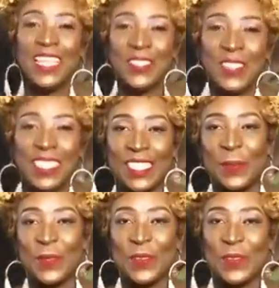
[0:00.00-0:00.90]
enjoyed this
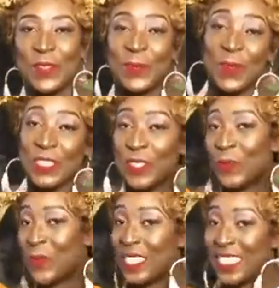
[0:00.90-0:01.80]
episode as much
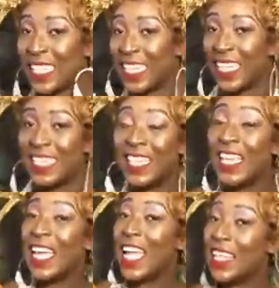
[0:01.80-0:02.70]
as we did
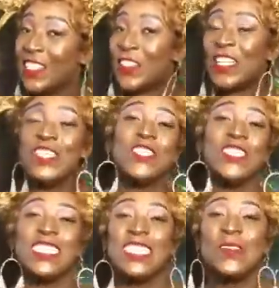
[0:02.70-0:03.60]
enjoy
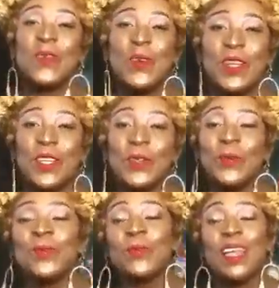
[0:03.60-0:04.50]
shooting it for
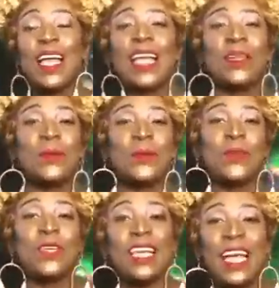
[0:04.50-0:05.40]
you. I hope
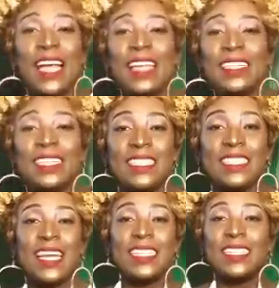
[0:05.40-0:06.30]
you guys had a
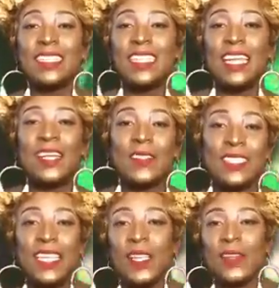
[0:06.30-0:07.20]
chance to get
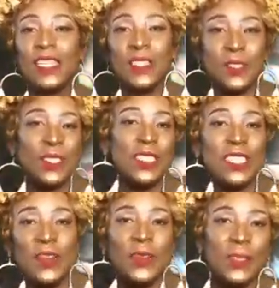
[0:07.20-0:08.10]
out there and enjoy
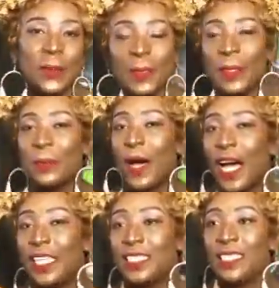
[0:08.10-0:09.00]
yourself a little bit in
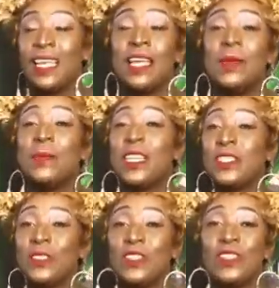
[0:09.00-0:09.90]
Mosh. Make
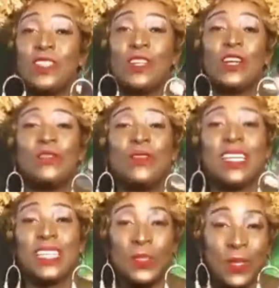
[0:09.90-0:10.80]
sure you look out for
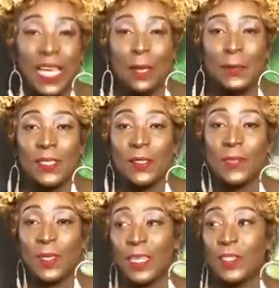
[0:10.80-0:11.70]
next week's
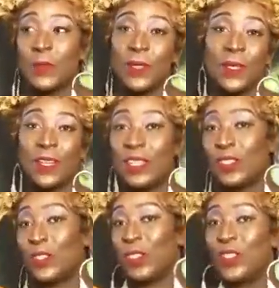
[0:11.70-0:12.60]
episodes, because we are going to show